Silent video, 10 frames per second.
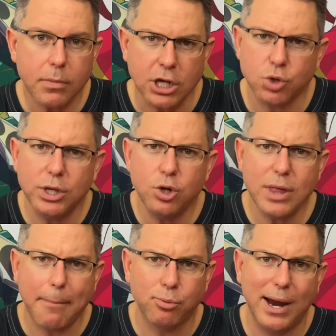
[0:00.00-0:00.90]
So we do
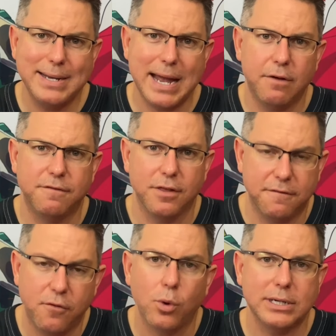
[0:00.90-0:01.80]
that breakdown for the
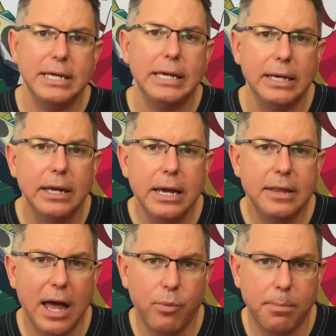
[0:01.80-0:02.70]
14
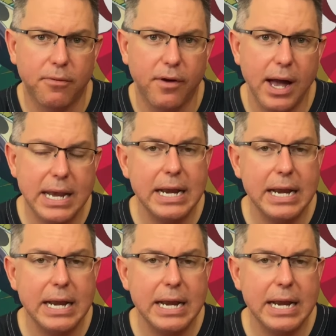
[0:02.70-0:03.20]
that we provide.